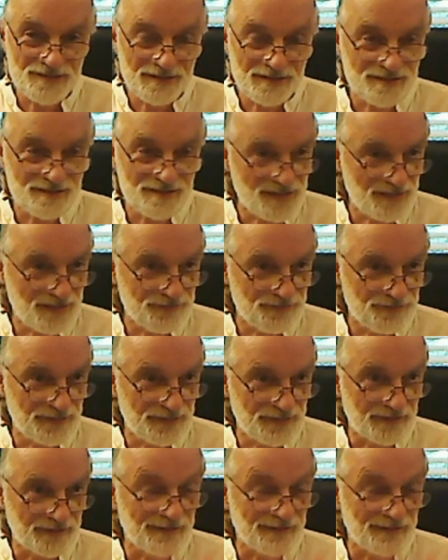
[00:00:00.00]

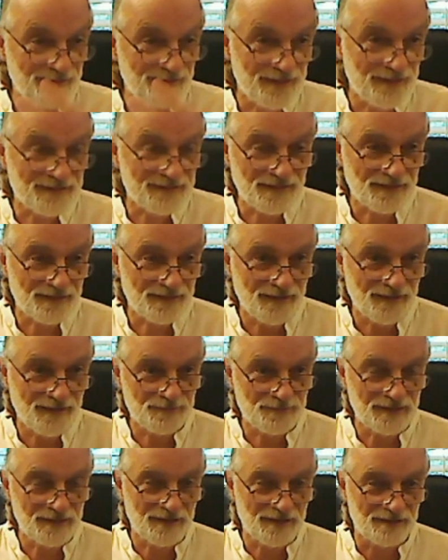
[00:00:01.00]
suffering, and that cannot
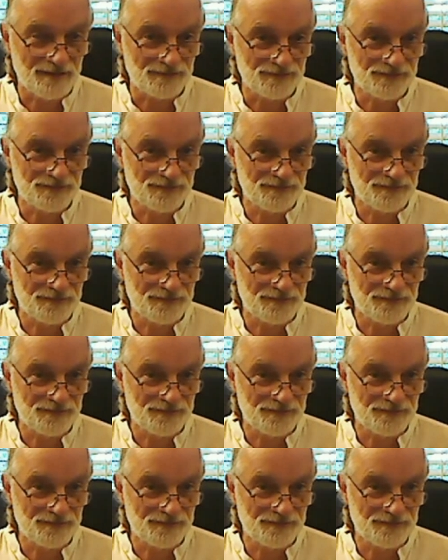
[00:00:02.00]
be love.